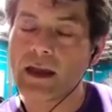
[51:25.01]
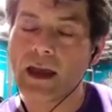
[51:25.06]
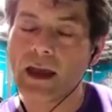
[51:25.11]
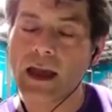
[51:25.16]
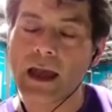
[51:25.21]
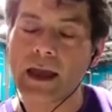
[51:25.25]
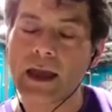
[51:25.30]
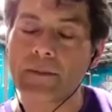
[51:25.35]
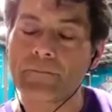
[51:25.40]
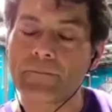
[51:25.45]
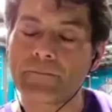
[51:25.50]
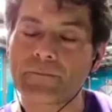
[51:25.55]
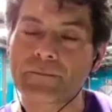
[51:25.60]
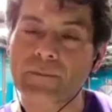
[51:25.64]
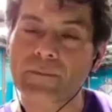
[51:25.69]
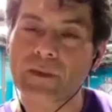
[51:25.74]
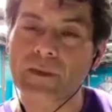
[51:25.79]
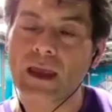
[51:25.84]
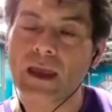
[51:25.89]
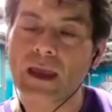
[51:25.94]

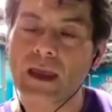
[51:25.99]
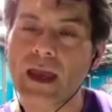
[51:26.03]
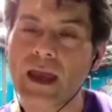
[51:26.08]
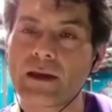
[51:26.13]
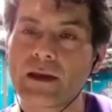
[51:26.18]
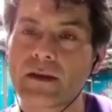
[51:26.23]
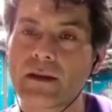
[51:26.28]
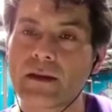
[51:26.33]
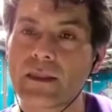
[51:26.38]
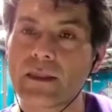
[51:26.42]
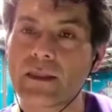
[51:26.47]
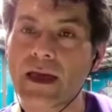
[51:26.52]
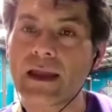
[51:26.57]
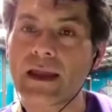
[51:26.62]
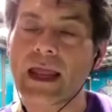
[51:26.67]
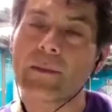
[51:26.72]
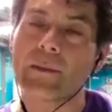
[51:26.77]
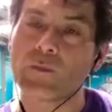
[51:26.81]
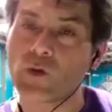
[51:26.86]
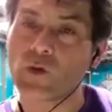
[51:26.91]
and that
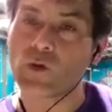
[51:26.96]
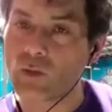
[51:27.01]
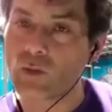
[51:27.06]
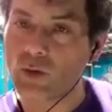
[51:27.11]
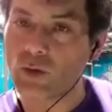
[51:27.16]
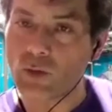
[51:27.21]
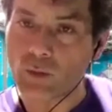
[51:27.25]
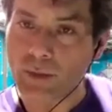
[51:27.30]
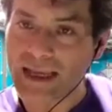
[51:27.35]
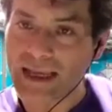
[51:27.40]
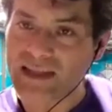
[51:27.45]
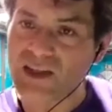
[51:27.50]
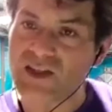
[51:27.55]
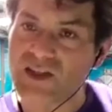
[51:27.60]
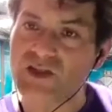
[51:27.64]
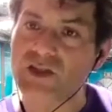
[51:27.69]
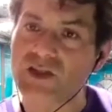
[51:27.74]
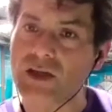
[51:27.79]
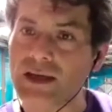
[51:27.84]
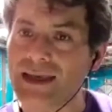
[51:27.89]
abnormal
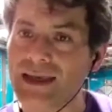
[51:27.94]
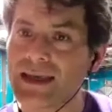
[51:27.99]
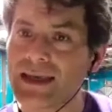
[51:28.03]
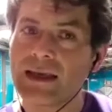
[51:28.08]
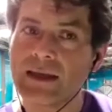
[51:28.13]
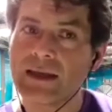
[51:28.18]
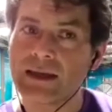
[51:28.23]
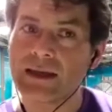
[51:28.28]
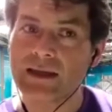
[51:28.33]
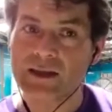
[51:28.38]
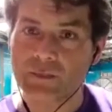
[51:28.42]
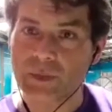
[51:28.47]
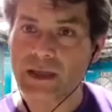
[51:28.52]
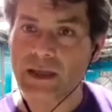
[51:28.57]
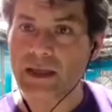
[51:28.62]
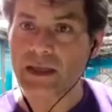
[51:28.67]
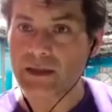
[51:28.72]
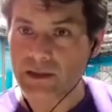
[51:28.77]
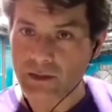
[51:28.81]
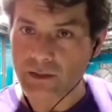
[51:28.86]
messenger is
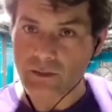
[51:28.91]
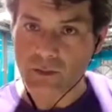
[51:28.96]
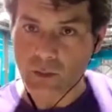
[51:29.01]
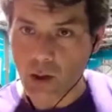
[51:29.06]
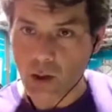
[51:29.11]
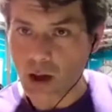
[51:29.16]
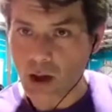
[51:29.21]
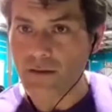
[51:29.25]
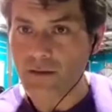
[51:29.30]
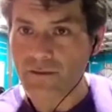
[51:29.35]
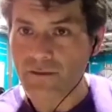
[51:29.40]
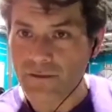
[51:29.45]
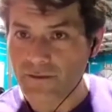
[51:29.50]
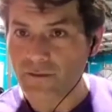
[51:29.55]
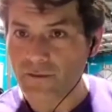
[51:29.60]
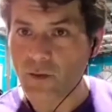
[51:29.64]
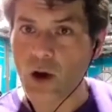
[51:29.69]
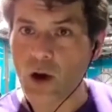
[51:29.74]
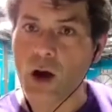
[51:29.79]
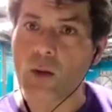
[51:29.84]
being derived
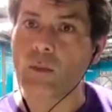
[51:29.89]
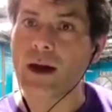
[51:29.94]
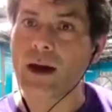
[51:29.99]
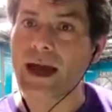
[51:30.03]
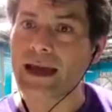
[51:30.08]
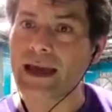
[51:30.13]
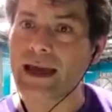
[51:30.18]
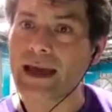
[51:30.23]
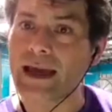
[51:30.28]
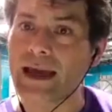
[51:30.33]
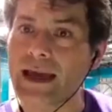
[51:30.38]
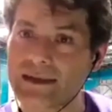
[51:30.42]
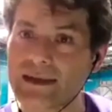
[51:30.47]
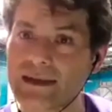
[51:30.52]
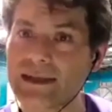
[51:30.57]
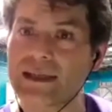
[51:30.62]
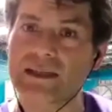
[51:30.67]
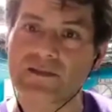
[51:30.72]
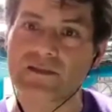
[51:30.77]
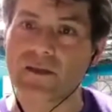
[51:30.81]
from a
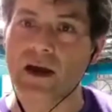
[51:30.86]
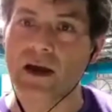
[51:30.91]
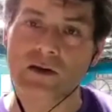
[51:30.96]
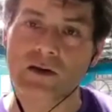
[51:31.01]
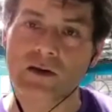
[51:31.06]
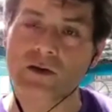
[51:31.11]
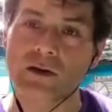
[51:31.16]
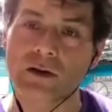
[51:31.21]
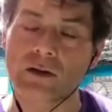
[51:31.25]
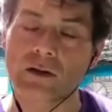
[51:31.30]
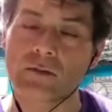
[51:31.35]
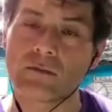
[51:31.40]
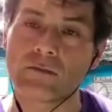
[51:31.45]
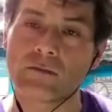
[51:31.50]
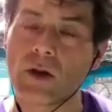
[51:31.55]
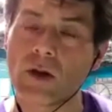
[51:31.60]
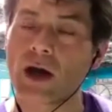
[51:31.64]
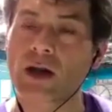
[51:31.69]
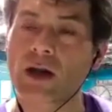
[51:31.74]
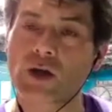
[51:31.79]
dysfunctional
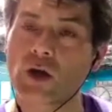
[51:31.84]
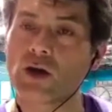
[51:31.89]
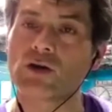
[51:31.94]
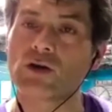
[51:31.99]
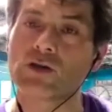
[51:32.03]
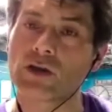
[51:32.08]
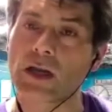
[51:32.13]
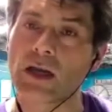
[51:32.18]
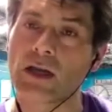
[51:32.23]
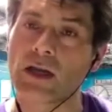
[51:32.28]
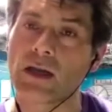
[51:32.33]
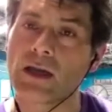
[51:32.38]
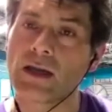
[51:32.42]
mitochondria.